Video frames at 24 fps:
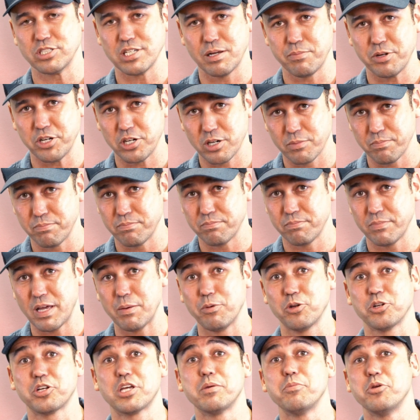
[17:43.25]
you're able
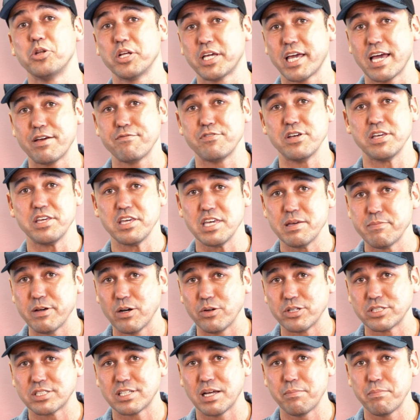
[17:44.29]
to communicate via email
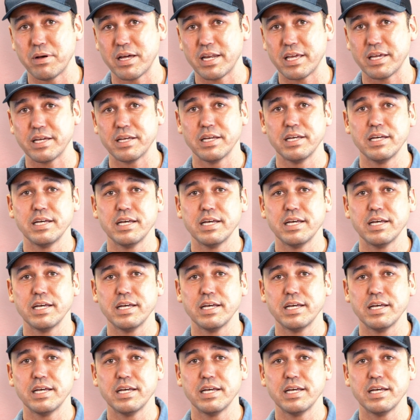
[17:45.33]
with somebody.